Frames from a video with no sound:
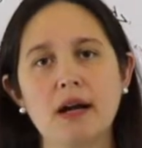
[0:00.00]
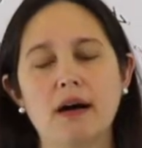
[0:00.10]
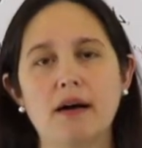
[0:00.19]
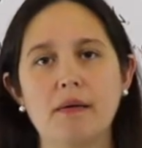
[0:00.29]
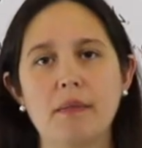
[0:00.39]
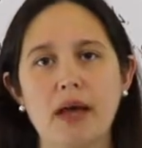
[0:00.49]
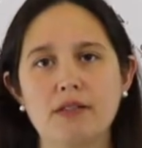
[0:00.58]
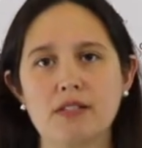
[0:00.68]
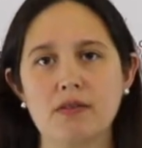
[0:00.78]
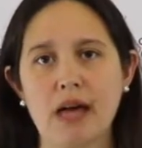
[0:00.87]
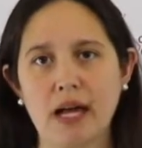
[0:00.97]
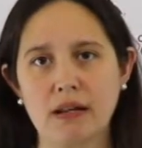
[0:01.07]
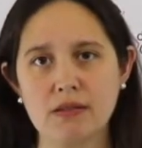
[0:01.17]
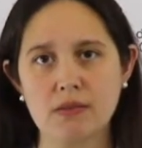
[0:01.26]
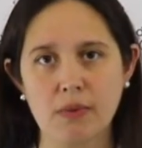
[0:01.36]
And so
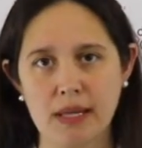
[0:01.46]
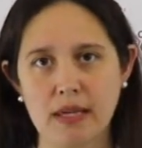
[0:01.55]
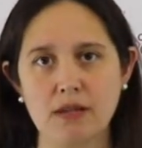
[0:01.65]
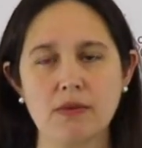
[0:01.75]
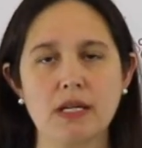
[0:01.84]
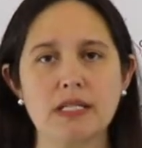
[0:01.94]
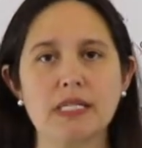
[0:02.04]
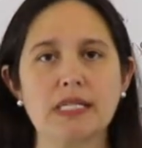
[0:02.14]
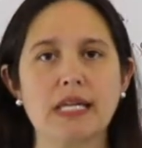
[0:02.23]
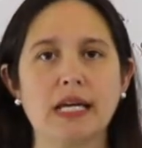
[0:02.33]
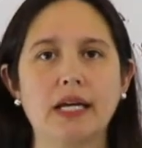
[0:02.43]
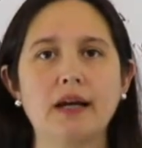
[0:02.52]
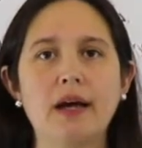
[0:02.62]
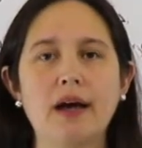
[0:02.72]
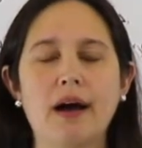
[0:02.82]
that is a way that you can
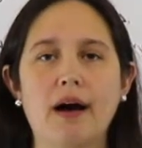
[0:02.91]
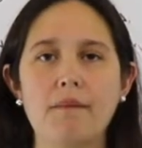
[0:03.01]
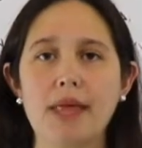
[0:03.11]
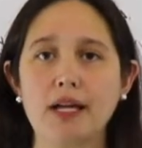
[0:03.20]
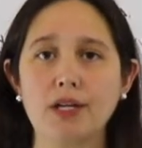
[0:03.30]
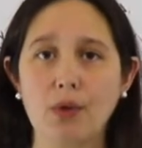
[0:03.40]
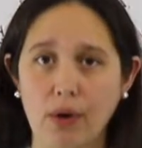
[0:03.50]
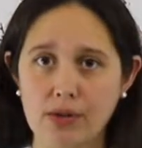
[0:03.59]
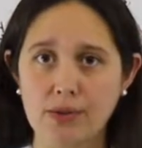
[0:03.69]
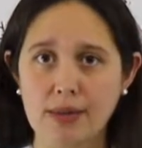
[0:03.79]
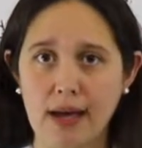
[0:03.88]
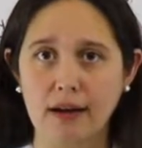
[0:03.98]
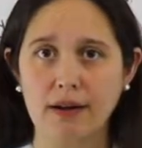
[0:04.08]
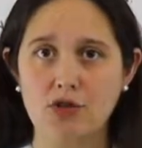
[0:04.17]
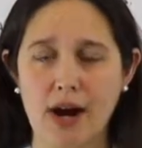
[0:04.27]
see that you are doing
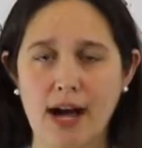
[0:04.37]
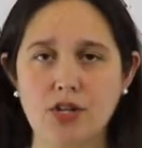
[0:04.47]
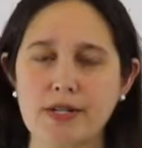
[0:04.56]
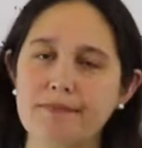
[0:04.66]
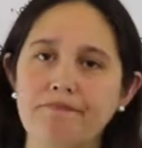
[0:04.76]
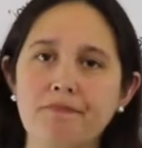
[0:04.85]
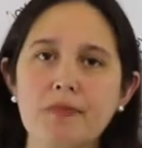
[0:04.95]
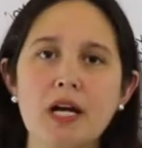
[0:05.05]
that contraction.